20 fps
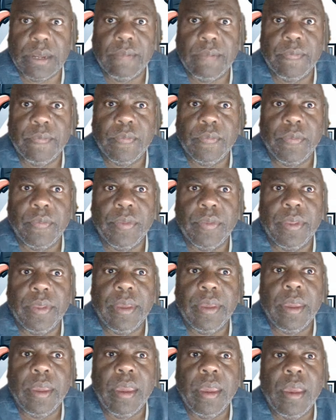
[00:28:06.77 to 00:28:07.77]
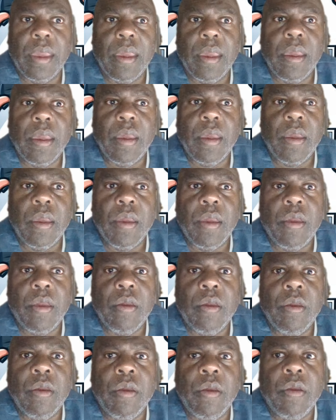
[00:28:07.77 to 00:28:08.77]

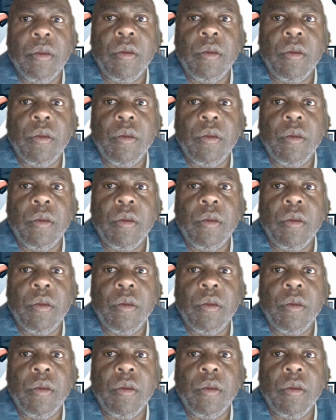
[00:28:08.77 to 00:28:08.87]
Nobody speaks.